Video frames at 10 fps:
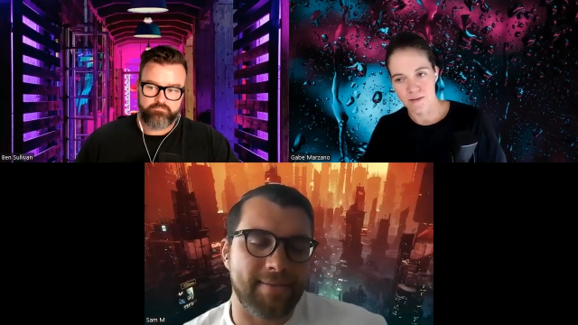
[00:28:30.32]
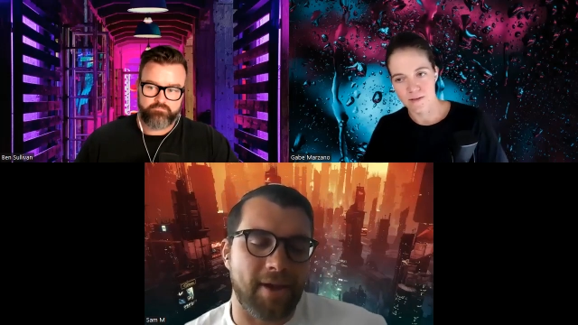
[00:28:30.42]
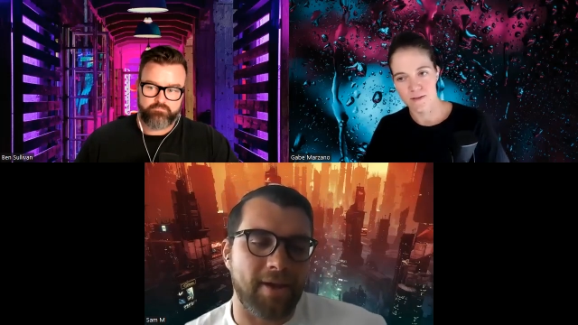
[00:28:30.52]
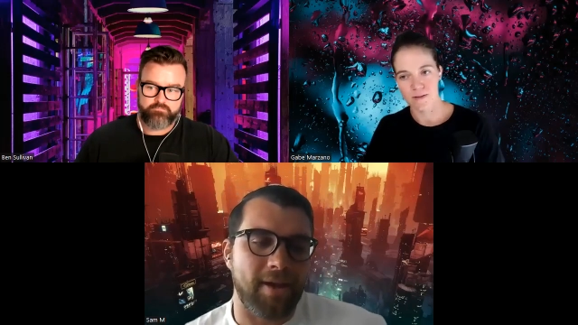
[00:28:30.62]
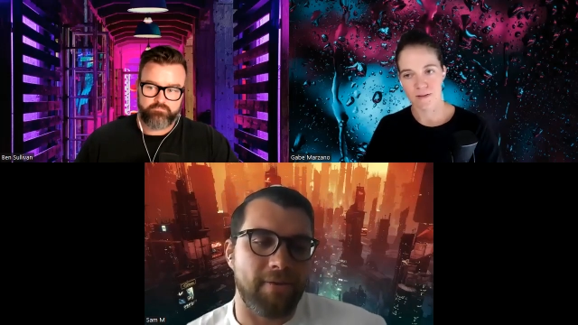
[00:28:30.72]
Speaker 1: is
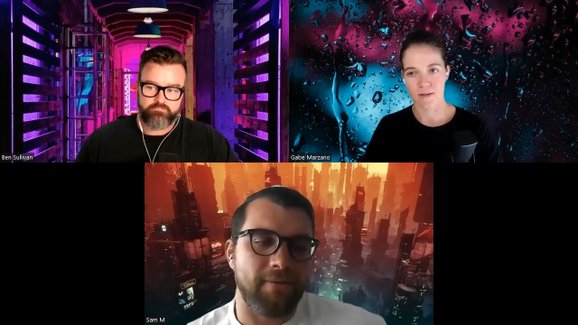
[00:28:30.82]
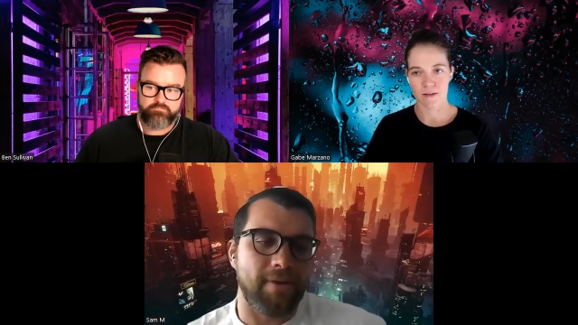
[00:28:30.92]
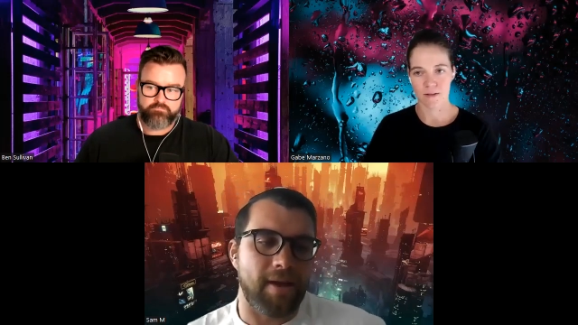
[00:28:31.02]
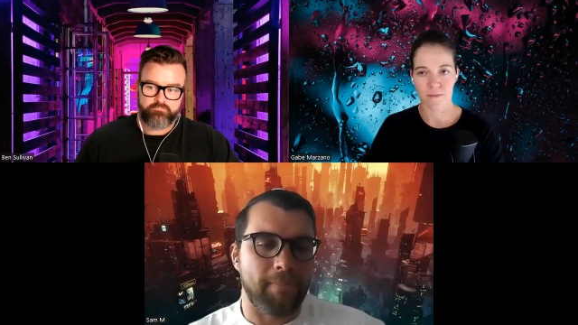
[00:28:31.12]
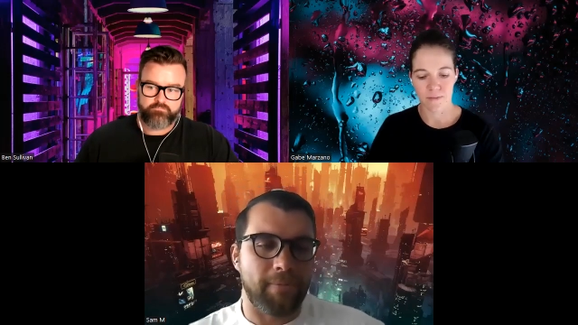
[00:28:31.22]
going to
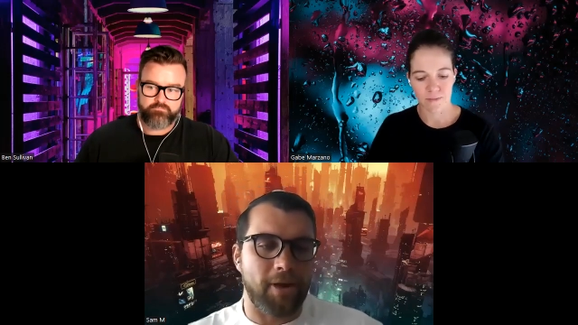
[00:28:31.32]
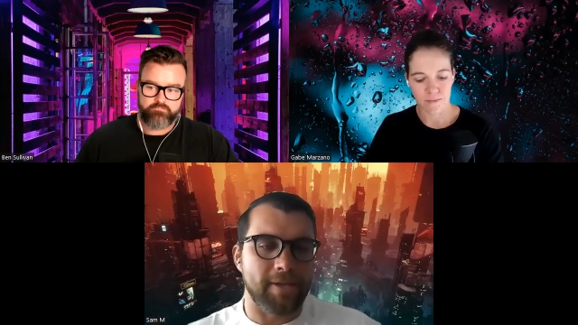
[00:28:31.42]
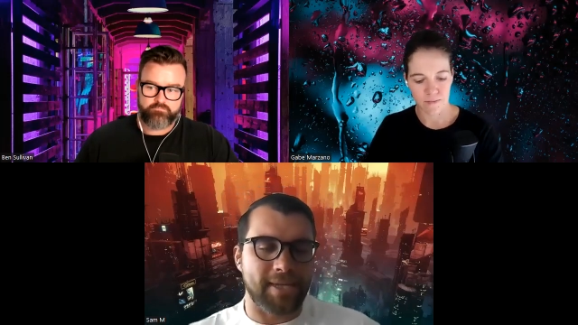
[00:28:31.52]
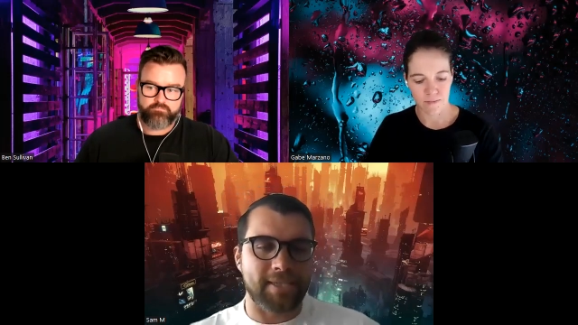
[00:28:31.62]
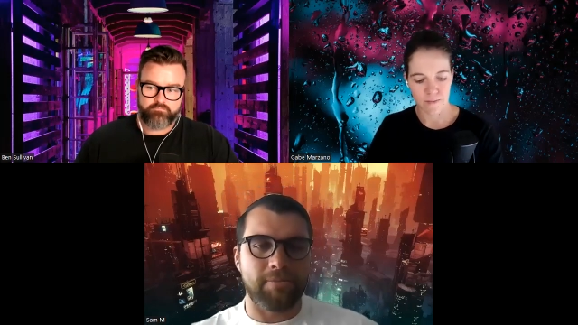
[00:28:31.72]

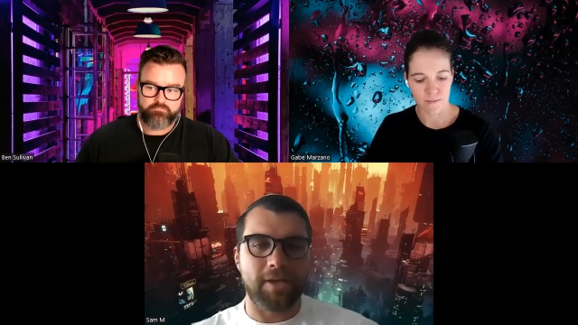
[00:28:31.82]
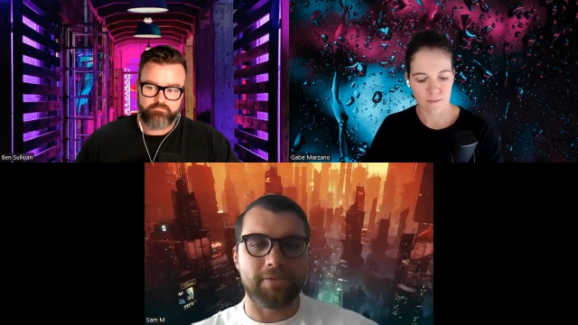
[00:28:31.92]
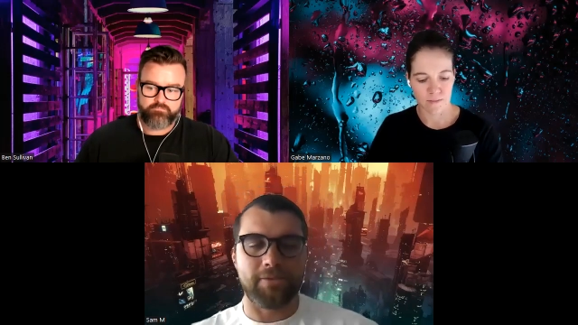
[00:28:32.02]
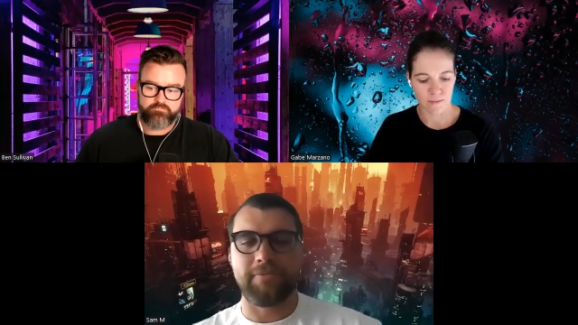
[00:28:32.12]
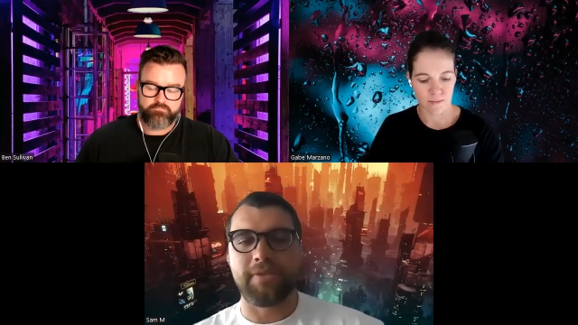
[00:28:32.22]
compromise XY
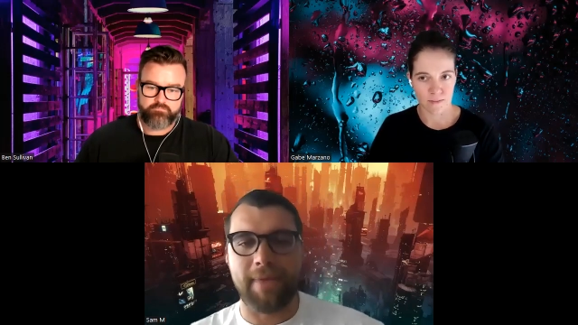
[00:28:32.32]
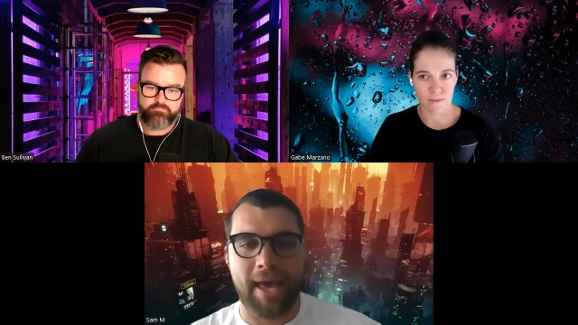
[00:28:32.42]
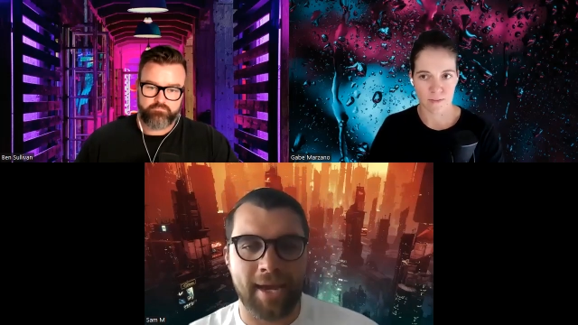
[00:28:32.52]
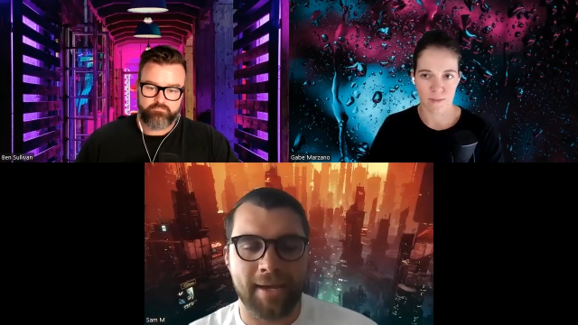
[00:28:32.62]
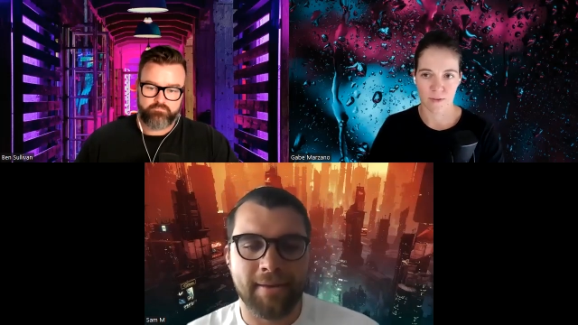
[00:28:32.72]
sort of
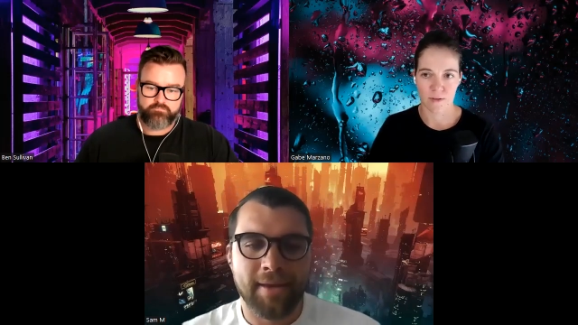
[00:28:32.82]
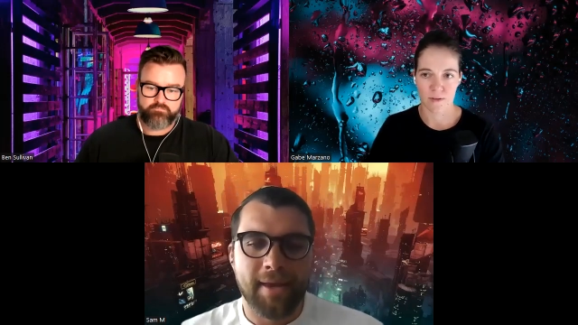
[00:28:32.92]
domain,